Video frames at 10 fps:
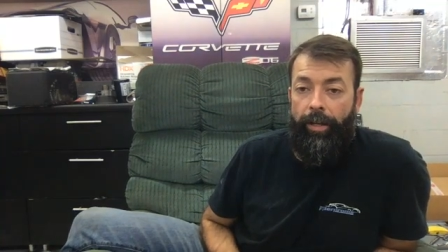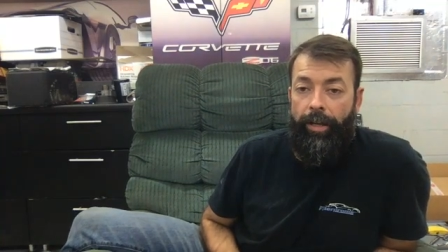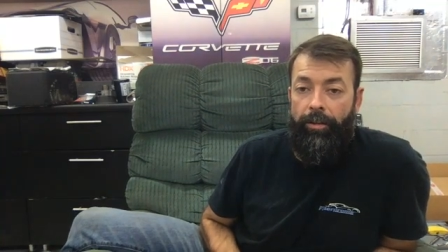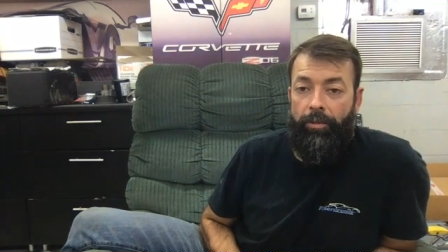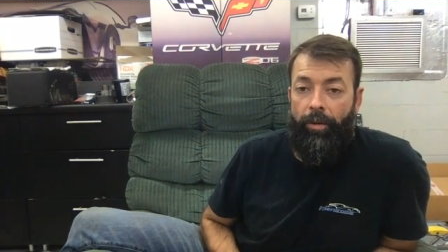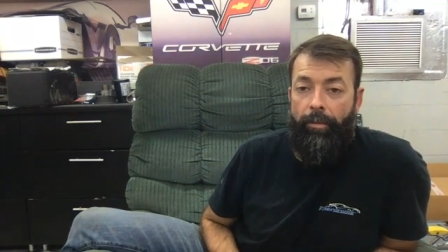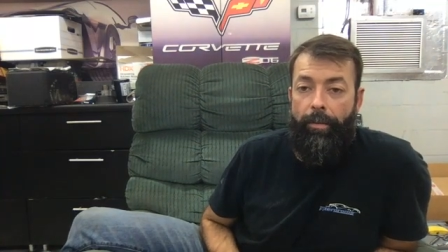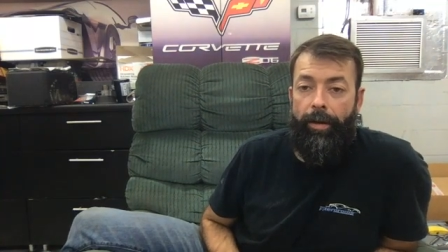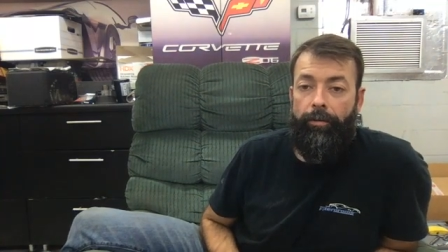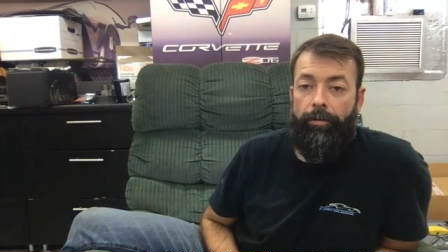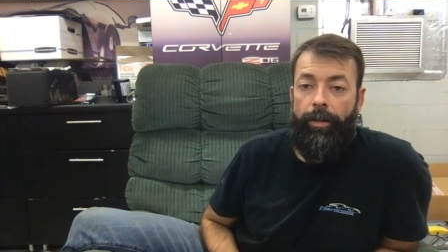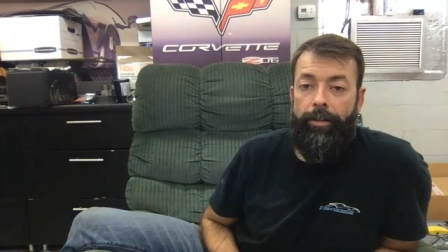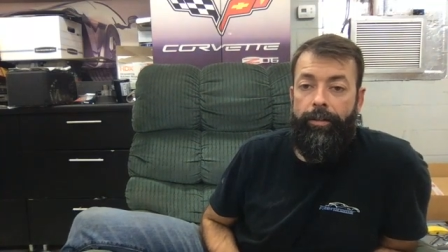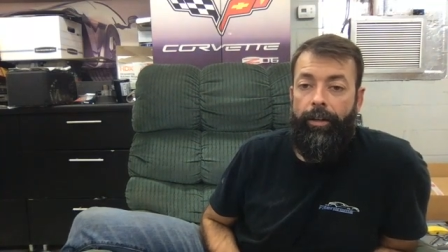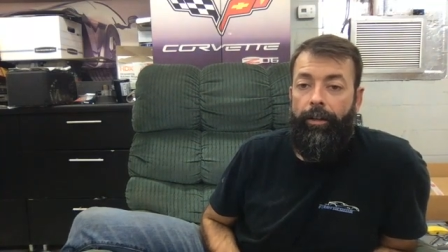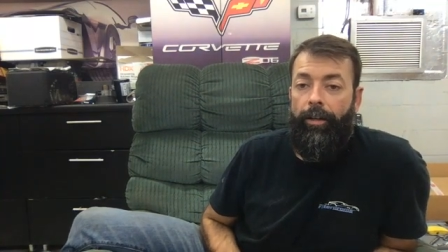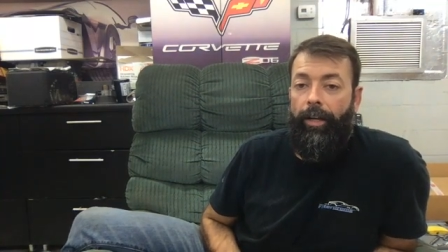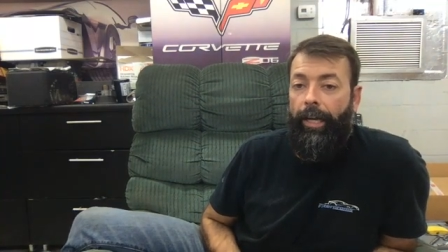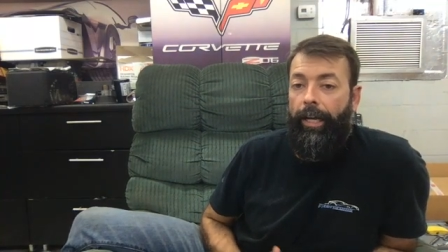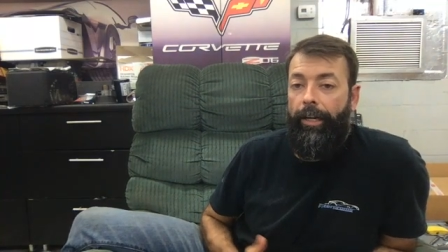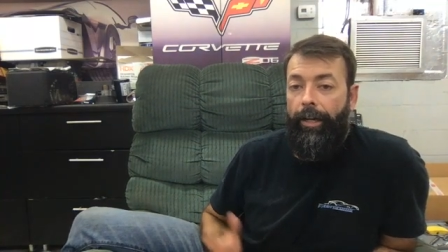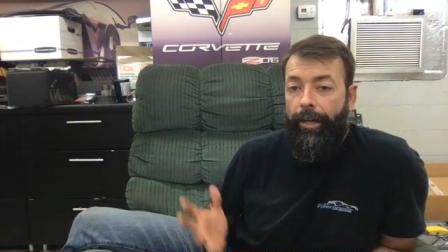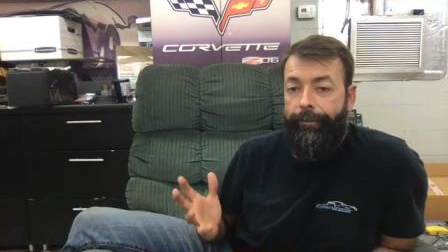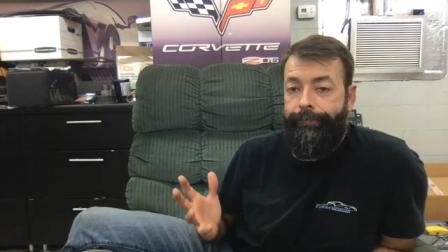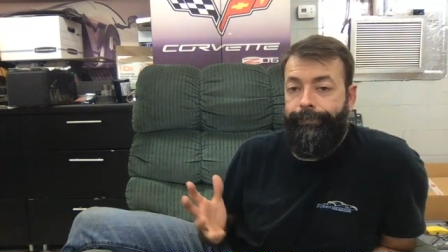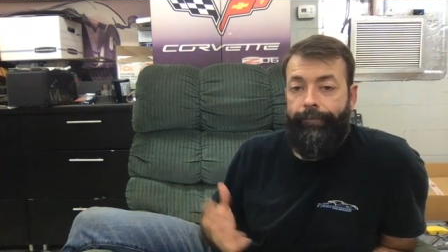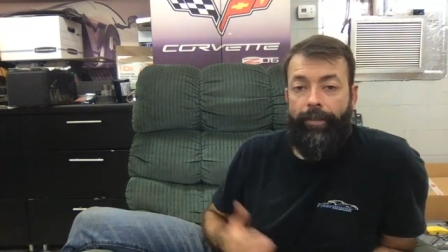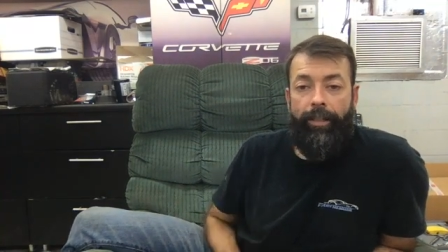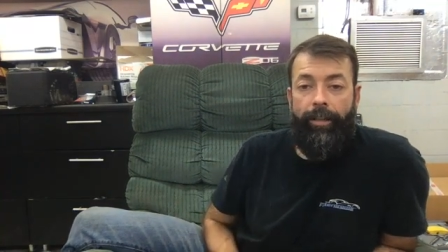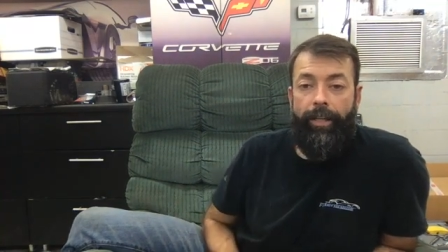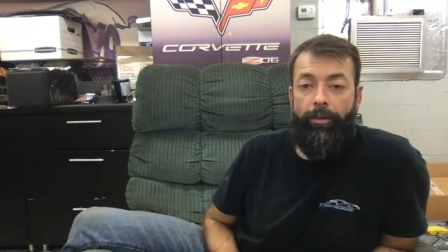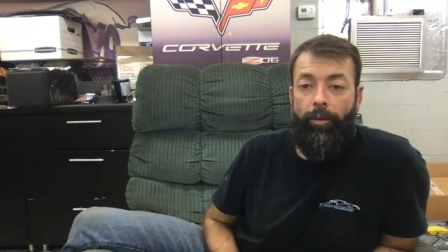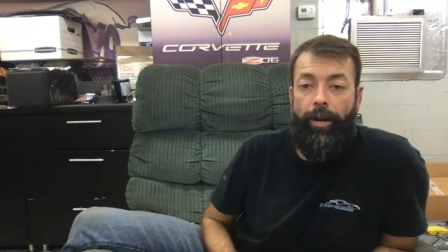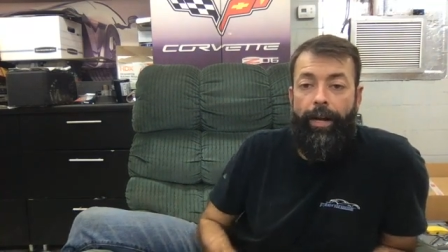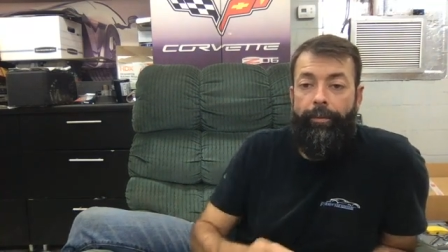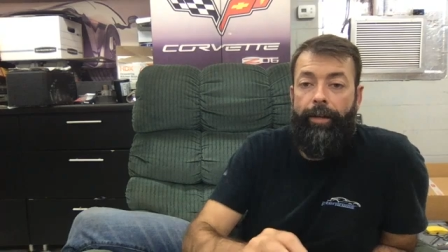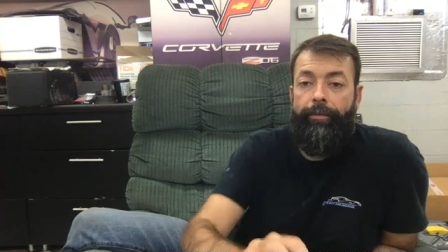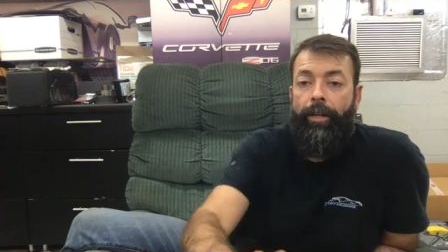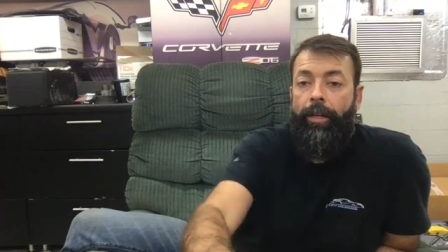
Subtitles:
He is one of my best friends, and that's where we're at, man.